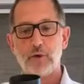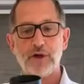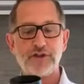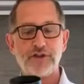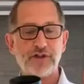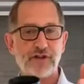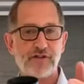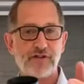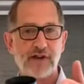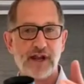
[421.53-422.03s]

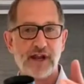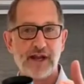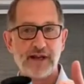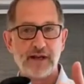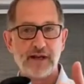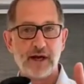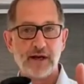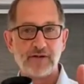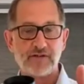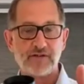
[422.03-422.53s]
is a
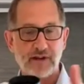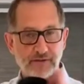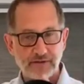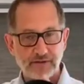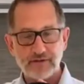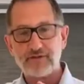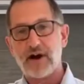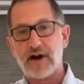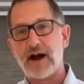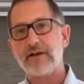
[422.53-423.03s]

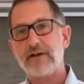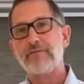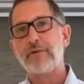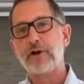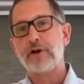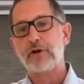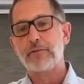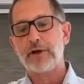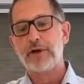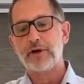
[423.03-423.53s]

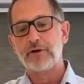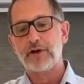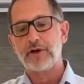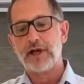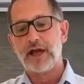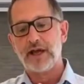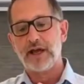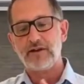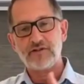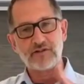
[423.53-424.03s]
75mm
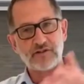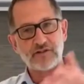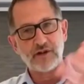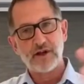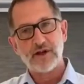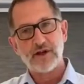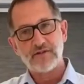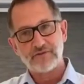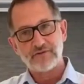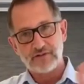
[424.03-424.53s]
case,
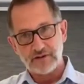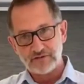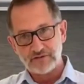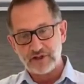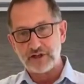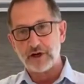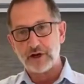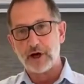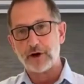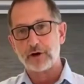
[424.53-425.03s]

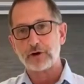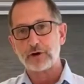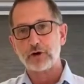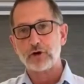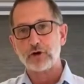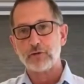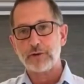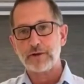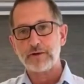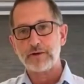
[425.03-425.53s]
1,500
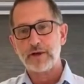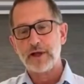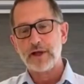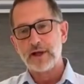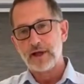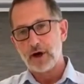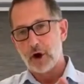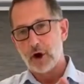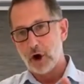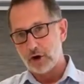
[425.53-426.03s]
lumen,
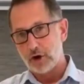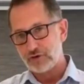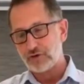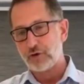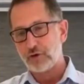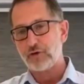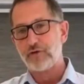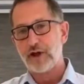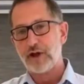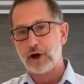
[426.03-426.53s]
also
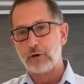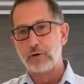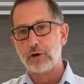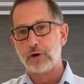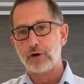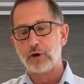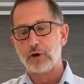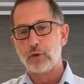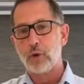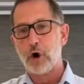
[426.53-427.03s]
available
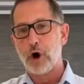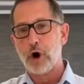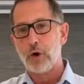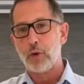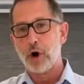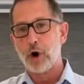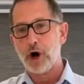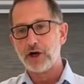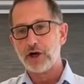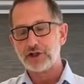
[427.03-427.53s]
in a wall
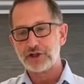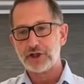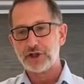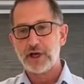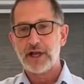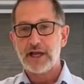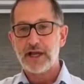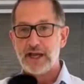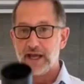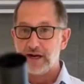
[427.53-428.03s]
wash,
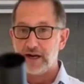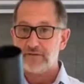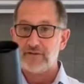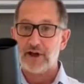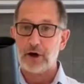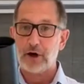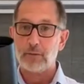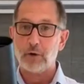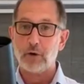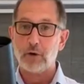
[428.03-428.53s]
and
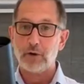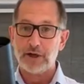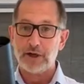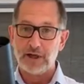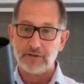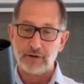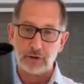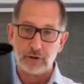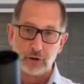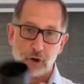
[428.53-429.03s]
available
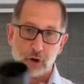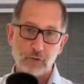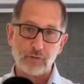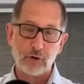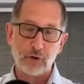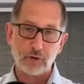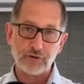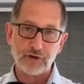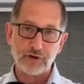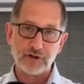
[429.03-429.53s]
in the low
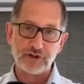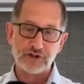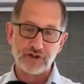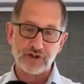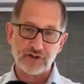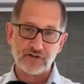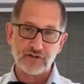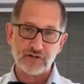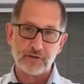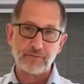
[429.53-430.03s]
voltage
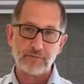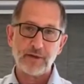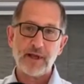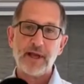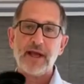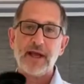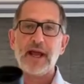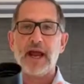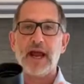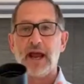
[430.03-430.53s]
system
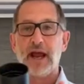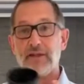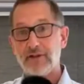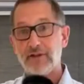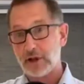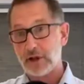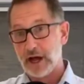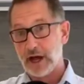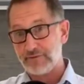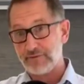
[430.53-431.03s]
and the
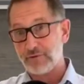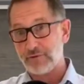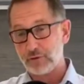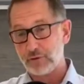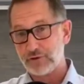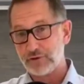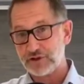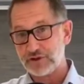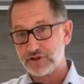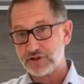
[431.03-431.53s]
line
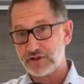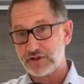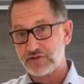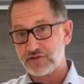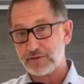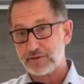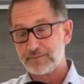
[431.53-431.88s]
voltage system.